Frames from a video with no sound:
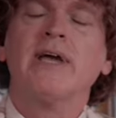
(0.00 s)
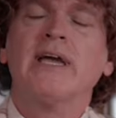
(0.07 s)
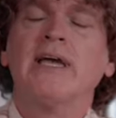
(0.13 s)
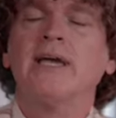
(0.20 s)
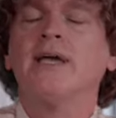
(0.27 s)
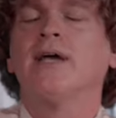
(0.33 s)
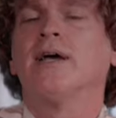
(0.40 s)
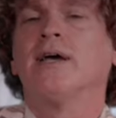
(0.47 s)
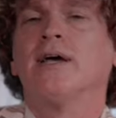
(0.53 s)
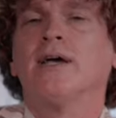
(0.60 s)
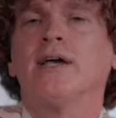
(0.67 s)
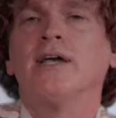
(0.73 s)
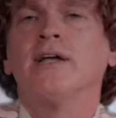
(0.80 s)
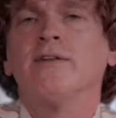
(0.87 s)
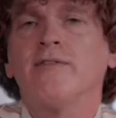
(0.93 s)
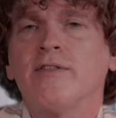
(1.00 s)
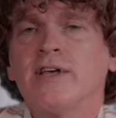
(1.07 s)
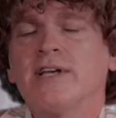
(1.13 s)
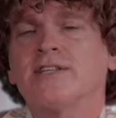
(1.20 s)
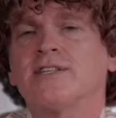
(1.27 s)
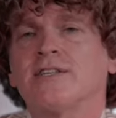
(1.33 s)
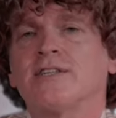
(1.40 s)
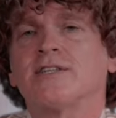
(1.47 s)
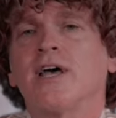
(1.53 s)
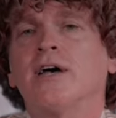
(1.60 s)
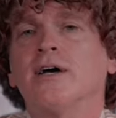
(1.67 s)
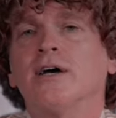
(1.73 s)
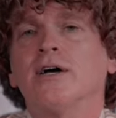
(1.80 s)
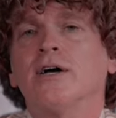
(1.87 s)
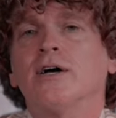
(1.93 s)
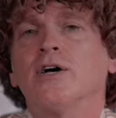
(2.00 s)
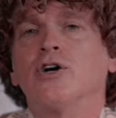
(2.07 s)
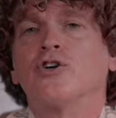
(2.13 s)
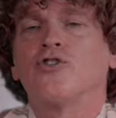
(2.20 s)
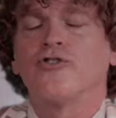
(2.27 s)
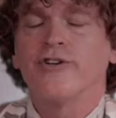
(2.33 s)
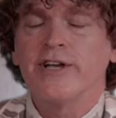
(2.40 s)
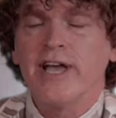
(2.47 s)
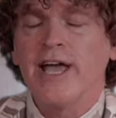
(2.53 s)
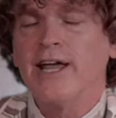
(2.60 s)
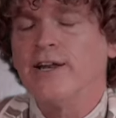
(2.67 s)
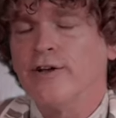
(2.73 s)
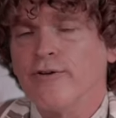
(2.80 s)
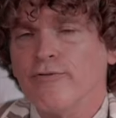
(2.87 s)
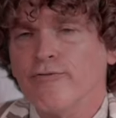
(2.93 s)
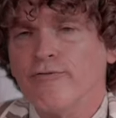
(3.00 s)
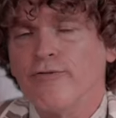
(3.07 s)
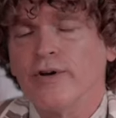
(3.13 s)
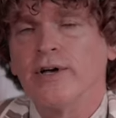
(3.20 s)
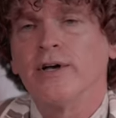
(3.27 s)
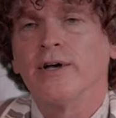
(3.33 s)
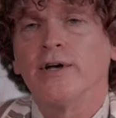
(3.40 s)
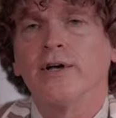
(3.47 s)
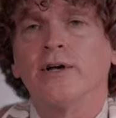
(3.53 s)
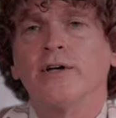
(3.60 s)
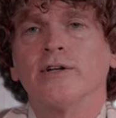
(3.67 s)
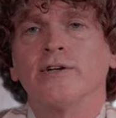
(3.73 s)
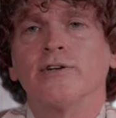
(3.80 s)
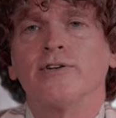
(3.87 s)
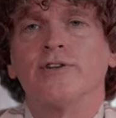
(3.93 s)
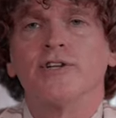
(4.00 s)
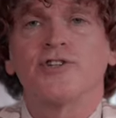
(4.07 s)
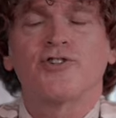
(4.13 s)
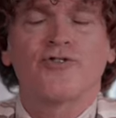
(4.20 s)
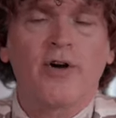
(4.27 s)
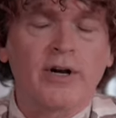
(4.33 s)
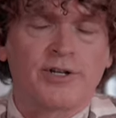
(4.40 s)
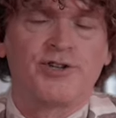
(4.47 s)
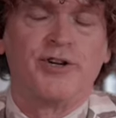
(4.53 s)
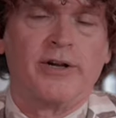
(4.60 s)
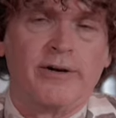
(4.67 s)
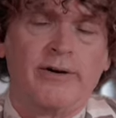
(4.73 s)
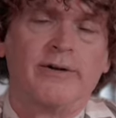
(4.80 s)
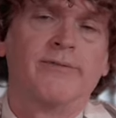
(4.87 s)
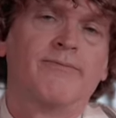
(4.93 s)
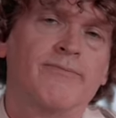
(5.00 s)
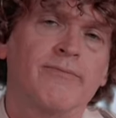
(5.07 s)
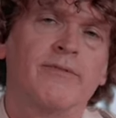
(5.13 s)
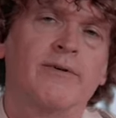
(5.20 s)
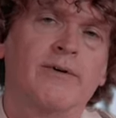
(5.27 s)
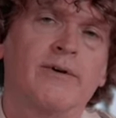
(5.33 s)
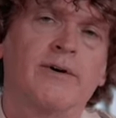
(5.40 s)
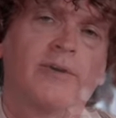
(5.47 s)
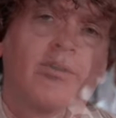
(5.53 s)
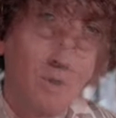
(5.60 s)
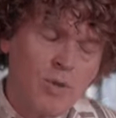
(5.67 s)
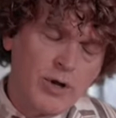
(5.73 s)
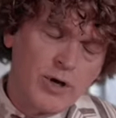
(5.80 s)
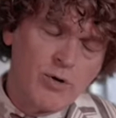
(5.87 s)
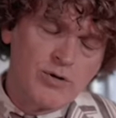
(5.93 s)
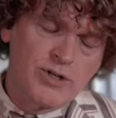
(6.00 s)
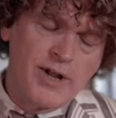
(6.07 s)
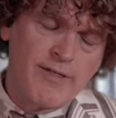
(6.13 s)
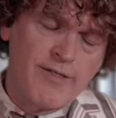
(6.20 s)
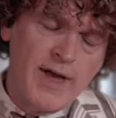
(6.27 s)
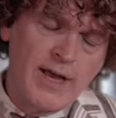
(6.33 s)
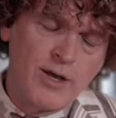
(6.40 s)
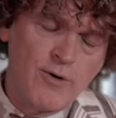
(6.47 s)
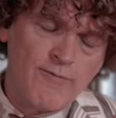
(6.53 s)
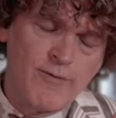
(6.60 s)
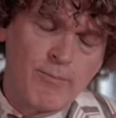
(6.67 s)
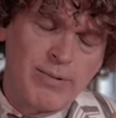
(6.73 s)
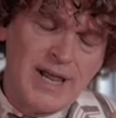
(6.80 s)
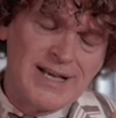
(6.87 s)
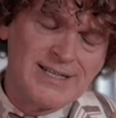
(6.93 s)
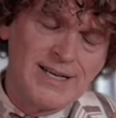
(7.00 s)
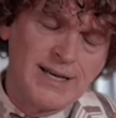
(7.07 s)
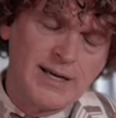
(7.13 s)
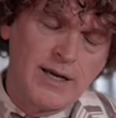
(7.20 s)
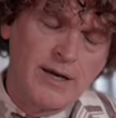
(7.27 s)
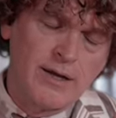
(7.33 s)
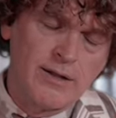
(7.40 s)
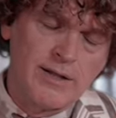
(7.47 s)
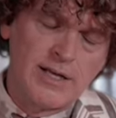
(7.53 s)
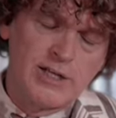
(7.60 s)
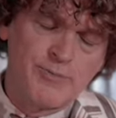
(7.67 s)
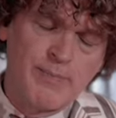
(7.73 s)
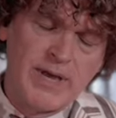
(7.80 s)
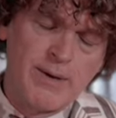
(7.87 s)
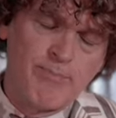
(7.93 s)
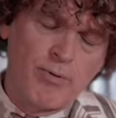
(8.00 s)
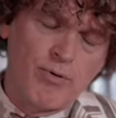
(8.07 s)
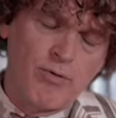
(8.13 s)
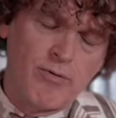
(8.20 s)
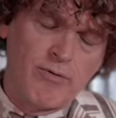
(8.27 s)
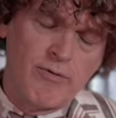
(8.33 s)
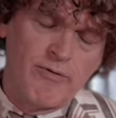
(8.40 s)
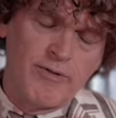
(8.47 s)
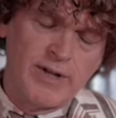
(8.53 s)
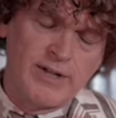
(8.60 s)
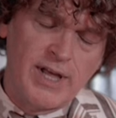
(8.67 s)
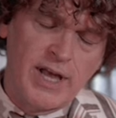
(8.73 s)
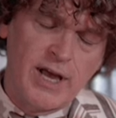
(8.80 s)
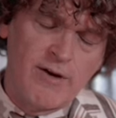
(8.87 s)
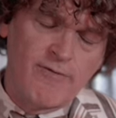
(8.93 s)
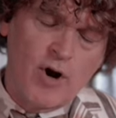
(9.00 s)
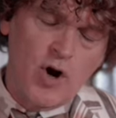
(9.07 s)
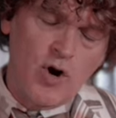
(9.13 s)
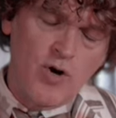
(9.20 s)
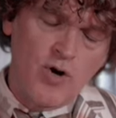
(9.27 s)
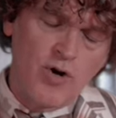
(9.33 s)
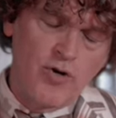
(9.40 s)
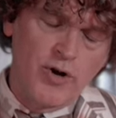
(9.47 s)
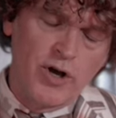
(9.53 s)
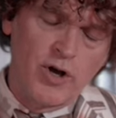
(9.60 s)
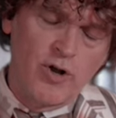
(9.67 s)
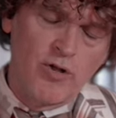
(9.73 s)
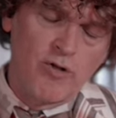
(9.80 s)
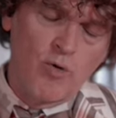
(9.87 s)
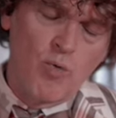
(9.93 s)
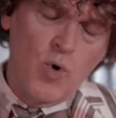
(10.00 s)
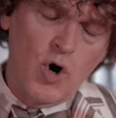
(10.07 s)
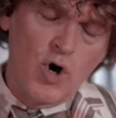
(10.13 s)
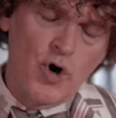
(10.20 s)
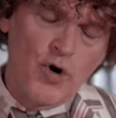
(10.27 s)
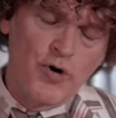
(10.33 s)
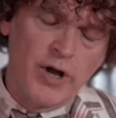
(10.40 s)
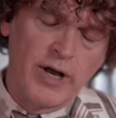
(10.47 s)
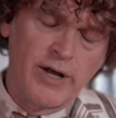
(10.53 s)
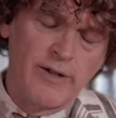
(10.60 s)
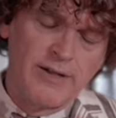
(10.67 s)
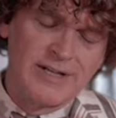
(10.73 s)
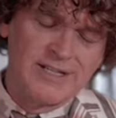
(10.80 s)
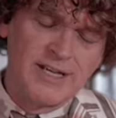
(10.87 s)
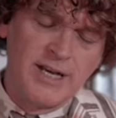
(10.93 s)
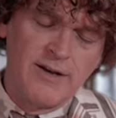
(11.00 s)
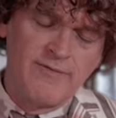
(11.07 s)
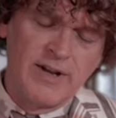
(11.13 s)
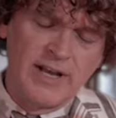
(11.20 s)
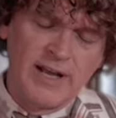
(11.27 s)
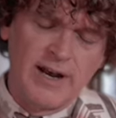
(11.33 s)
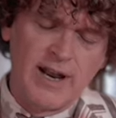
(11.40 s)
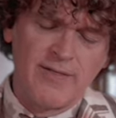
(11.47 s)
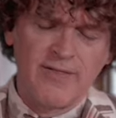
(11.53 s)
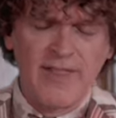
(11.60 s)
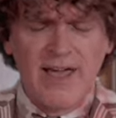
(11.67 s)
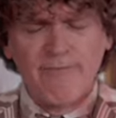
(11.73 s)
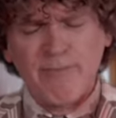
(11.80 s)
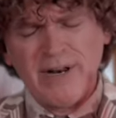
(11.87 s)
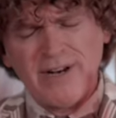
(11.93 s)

me in this creative destruction. Holy Ghost, I thank you for blessing these people that they have heard the word this evening, and they've